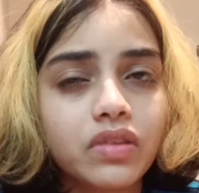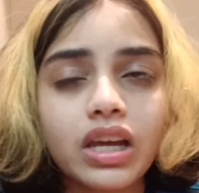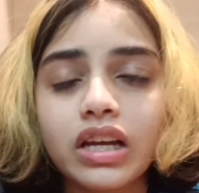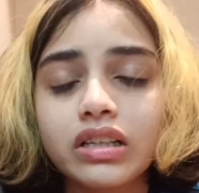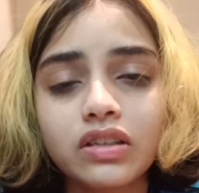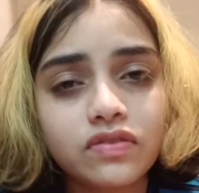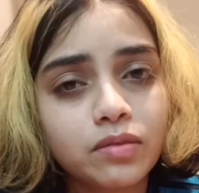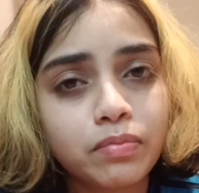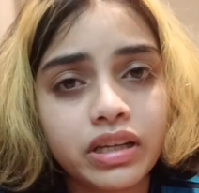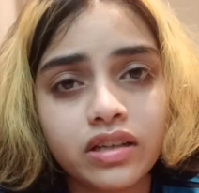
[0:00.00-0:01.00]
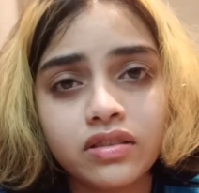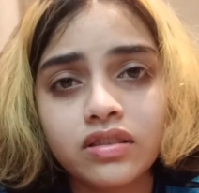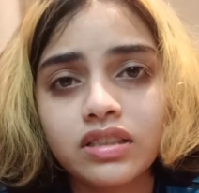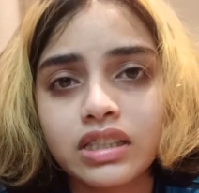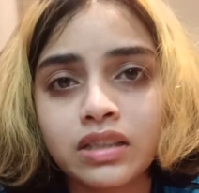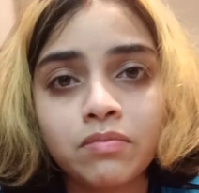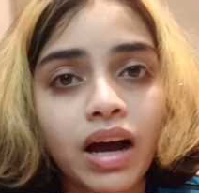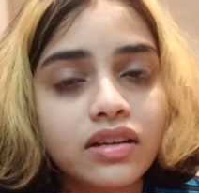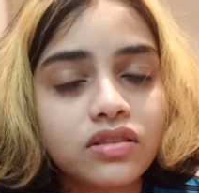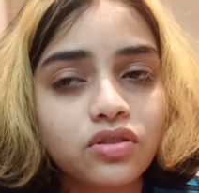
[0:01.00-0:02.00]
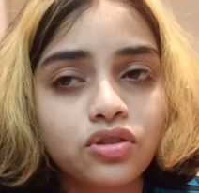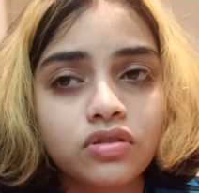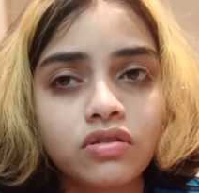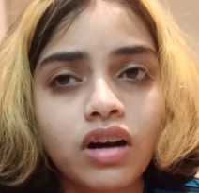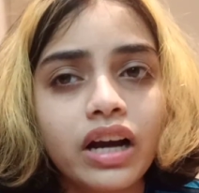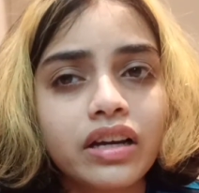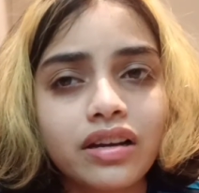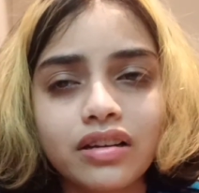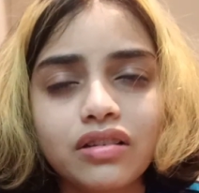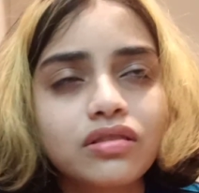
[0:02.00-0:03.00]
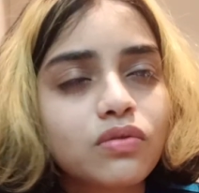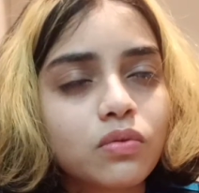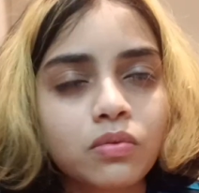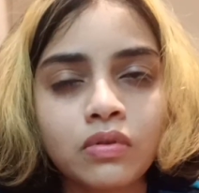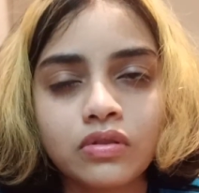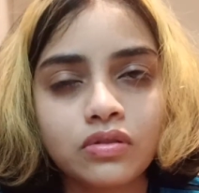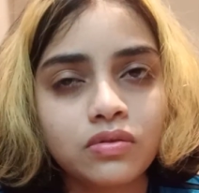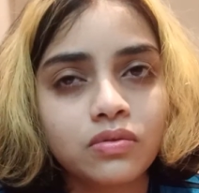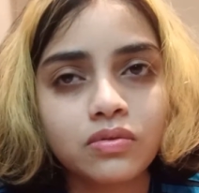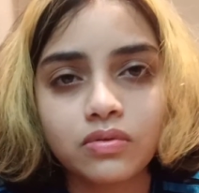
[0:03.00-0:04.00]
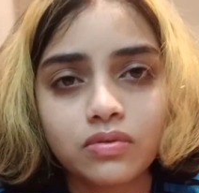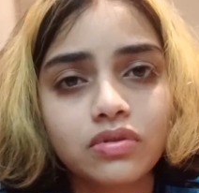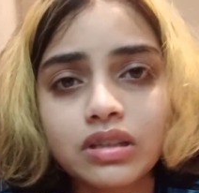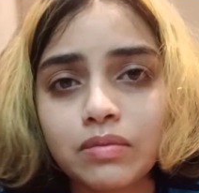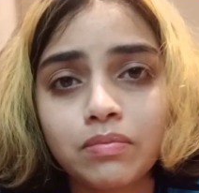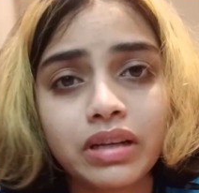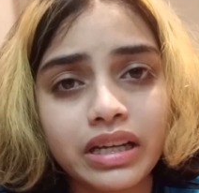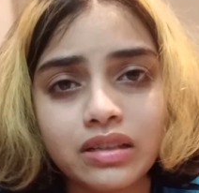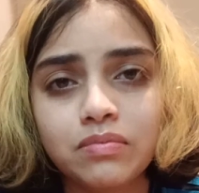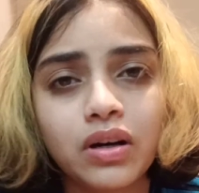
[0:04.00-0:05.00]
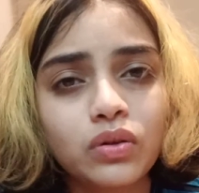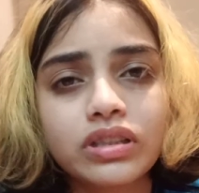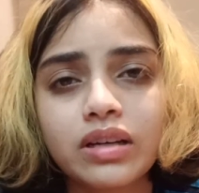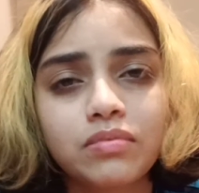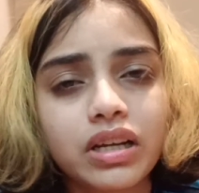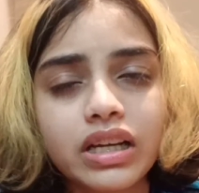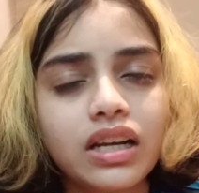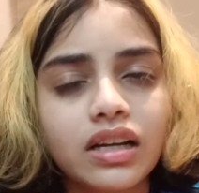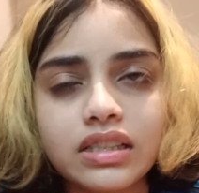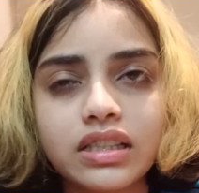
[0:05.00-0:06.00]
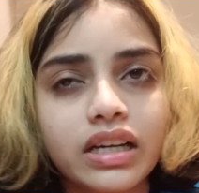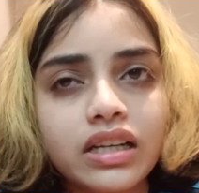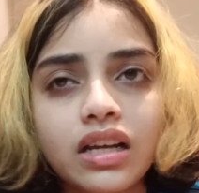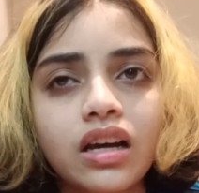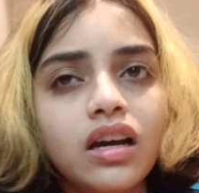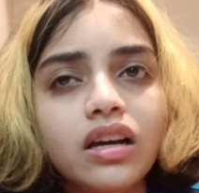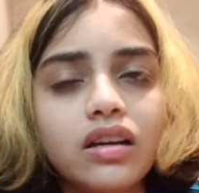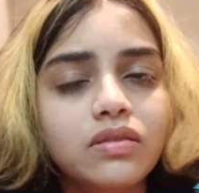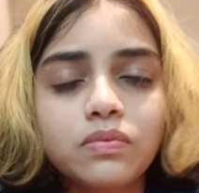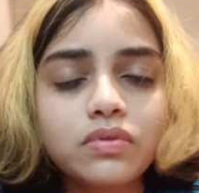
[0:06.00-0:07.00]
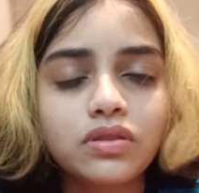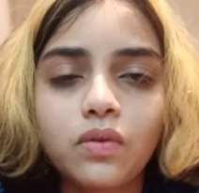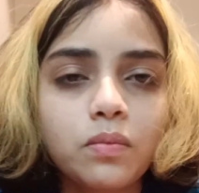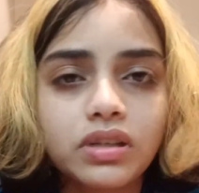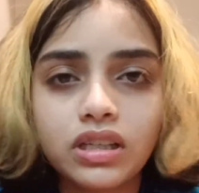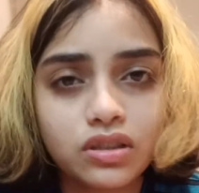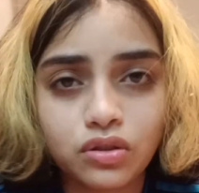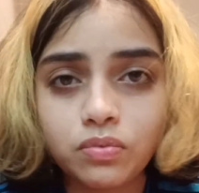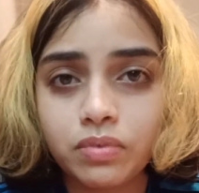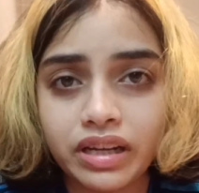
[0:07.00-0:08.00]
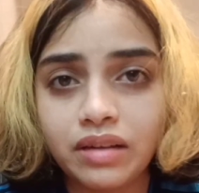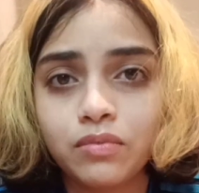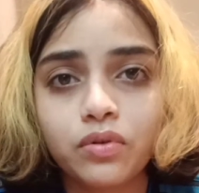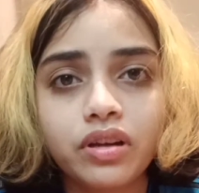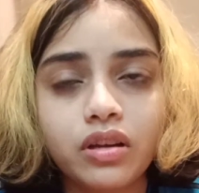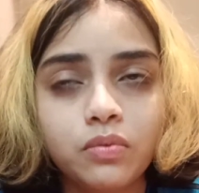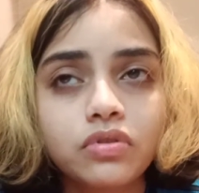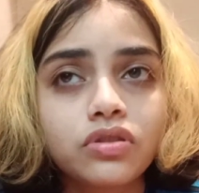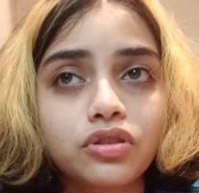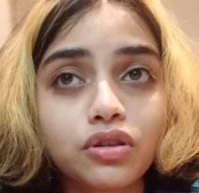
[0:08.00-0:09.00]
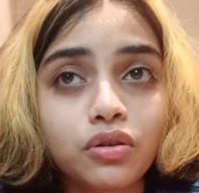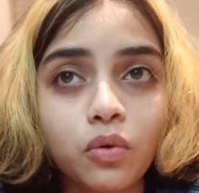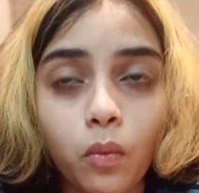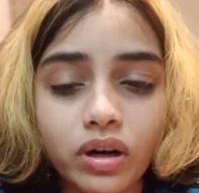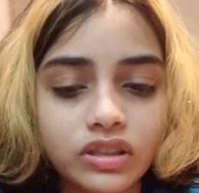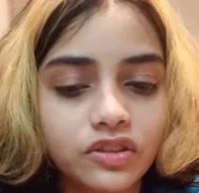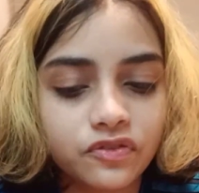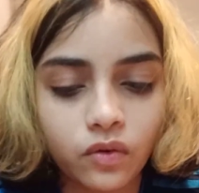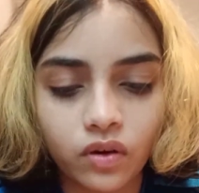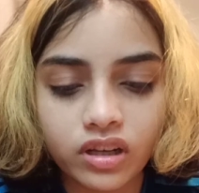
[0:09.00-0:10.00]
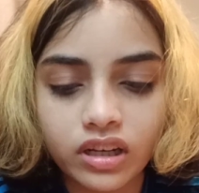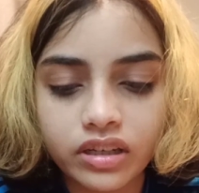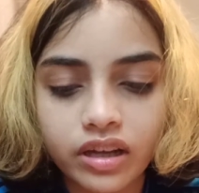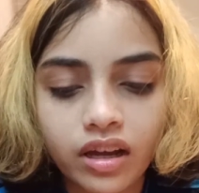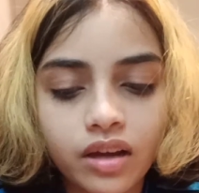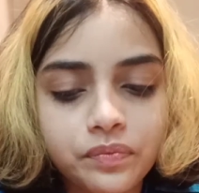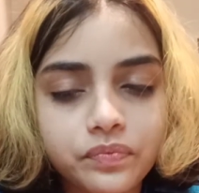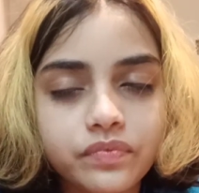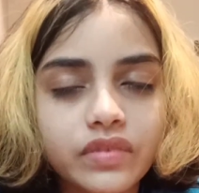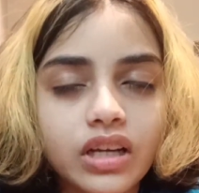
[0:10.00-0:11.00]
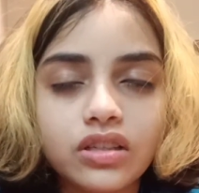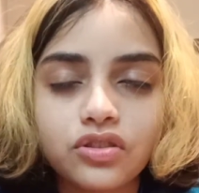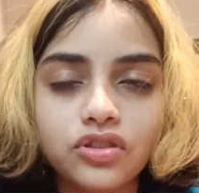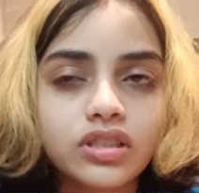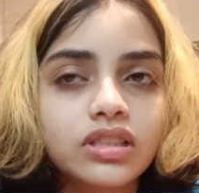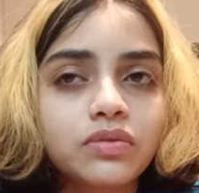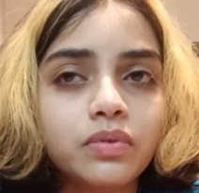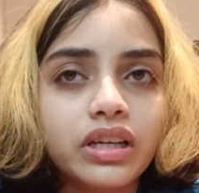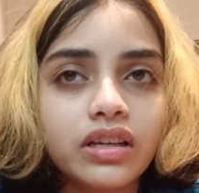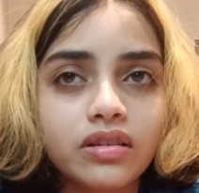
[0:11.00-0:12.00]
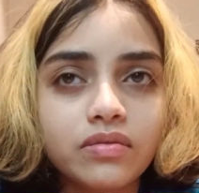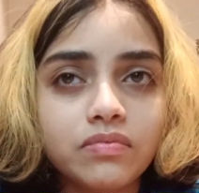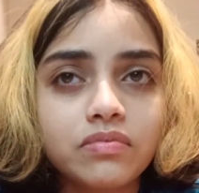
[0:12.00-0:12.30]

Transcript: any of the players, the manager. I don't want to complain about them. Like last night, it was nobody's to blame, okay? It was no one's fault. It's just we